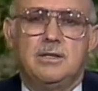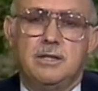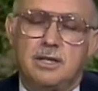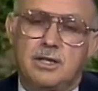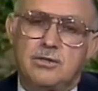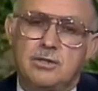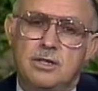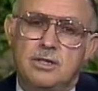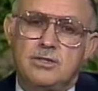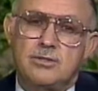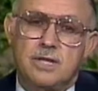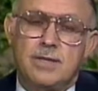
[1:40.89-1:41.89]
The
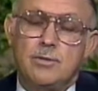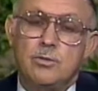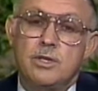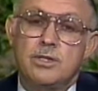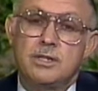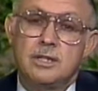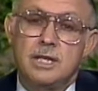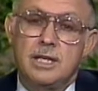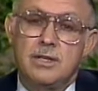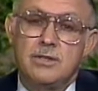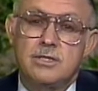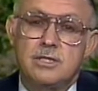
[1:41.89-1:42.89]
electrons travel with the
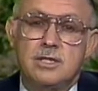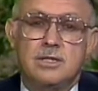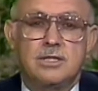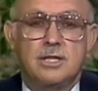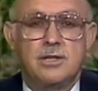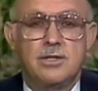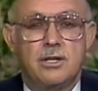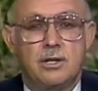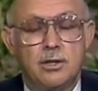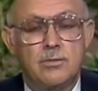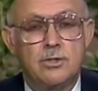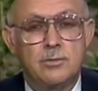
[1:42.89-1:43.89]
clouds until they
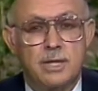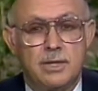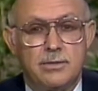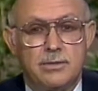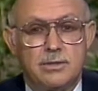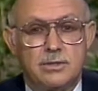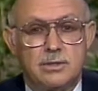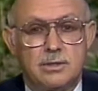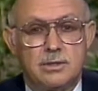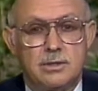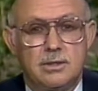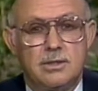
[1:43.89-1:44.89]
are over the mountains.
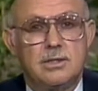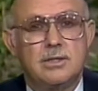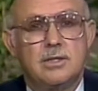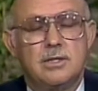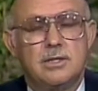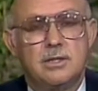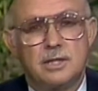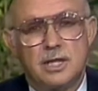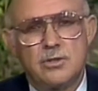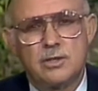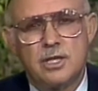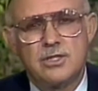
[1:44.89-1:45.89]
The
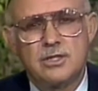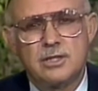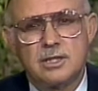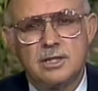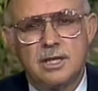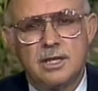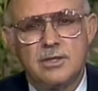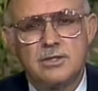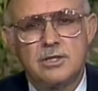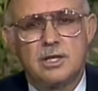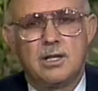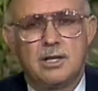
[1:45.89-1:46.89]
electrons in the
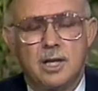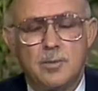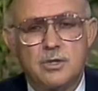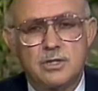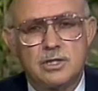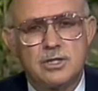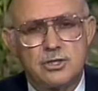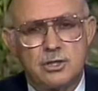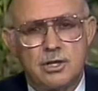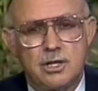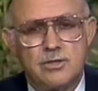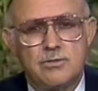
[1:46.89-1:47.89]
clouds are opposite in
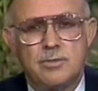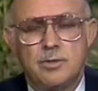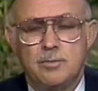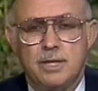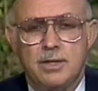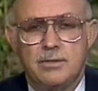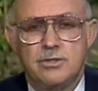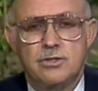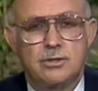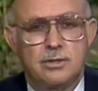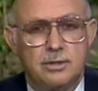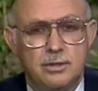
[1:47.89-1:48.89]
charge from the mountains
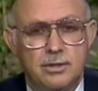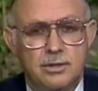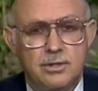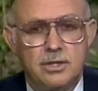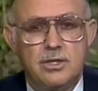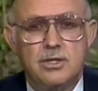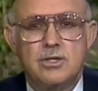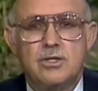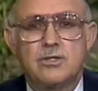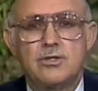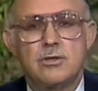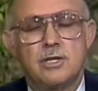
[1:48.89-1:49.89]
or Earth,
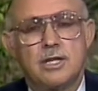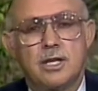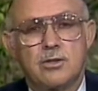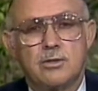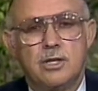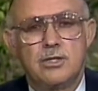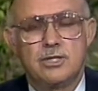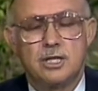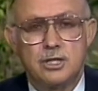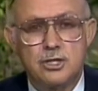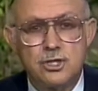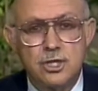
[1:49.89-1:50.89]
so the electrons
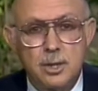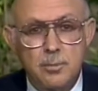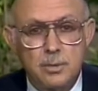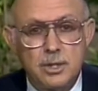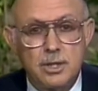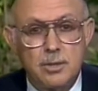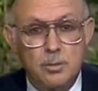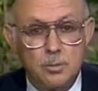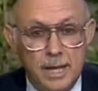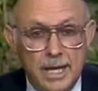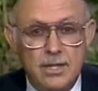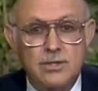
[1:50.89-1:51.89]
jump
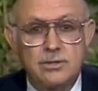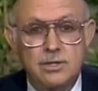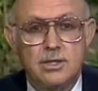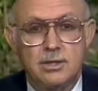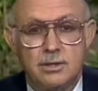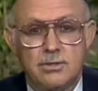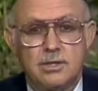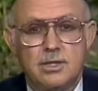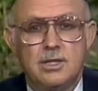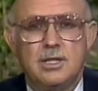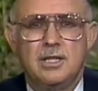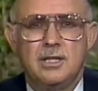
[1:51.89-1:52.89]
back to the Earth
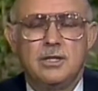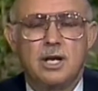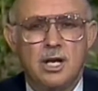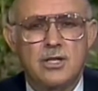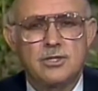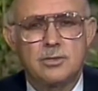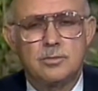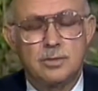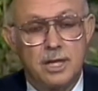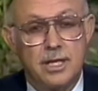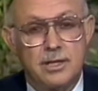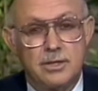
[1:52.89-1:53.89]
in awesome
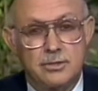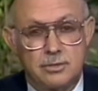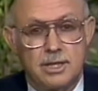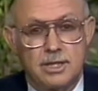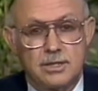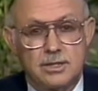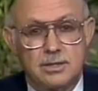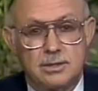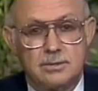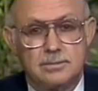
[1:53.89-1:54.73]
lightning strikes.